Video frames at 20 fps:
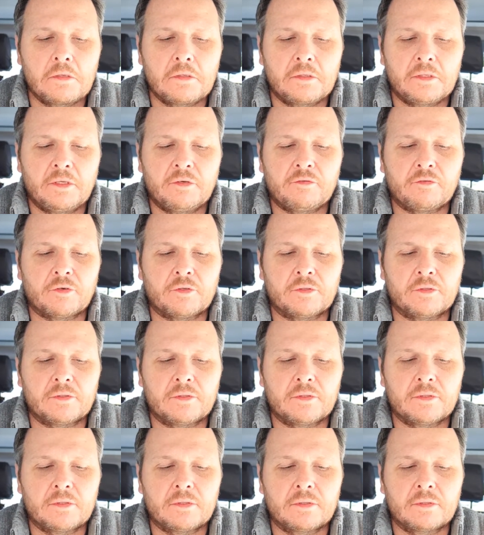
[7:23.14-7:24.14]

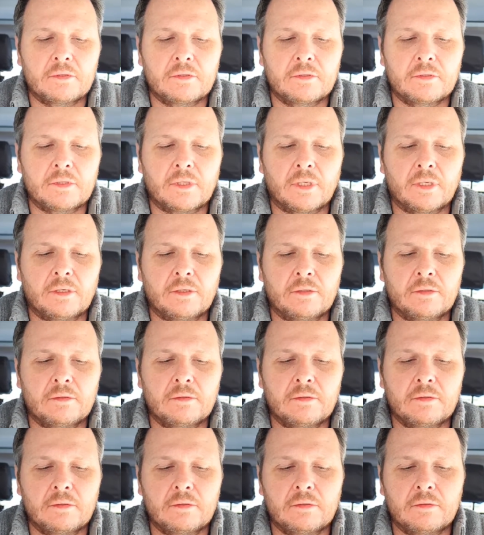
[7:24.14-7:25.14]
difference. So
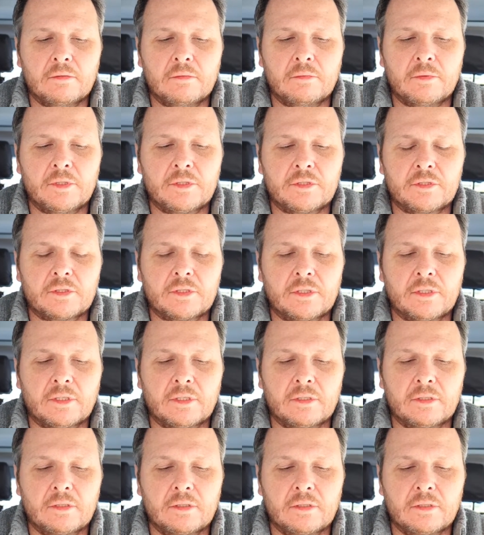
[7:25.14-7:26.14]
we're just
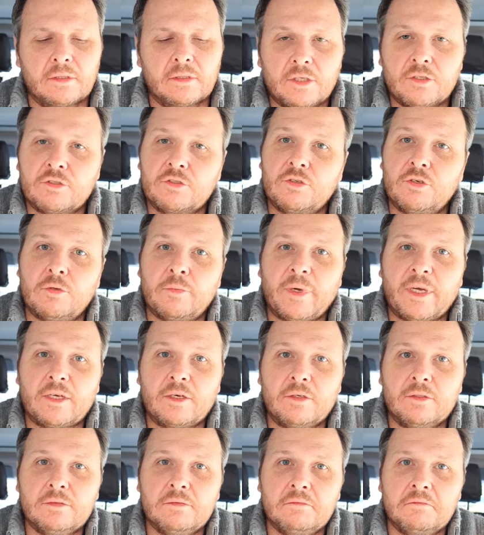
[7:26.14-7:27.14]
gonna screw it back
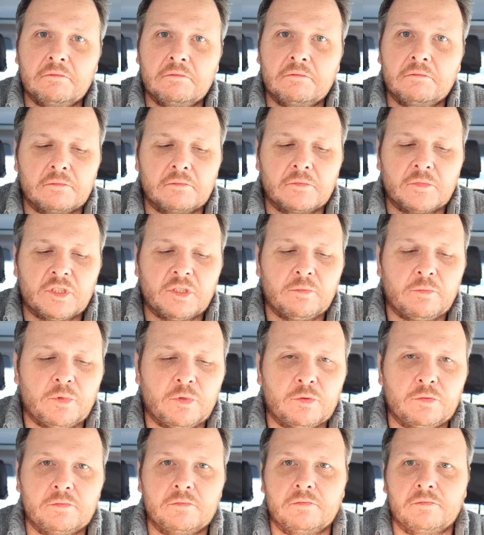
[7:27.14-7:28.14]
on.
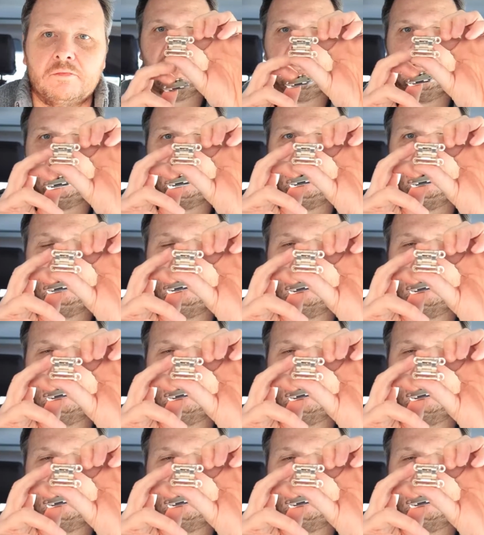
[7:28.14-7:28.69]
Simple. 2